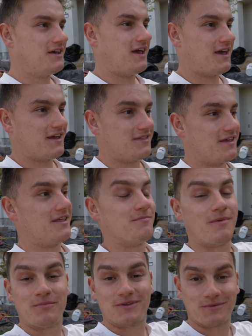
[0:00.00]
and then they
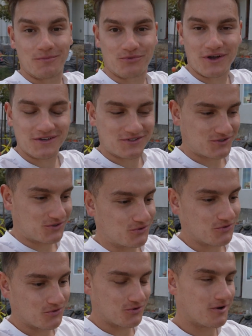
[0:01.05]
bumped up the price
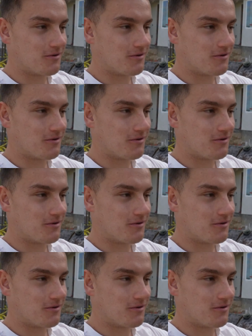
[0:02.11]
to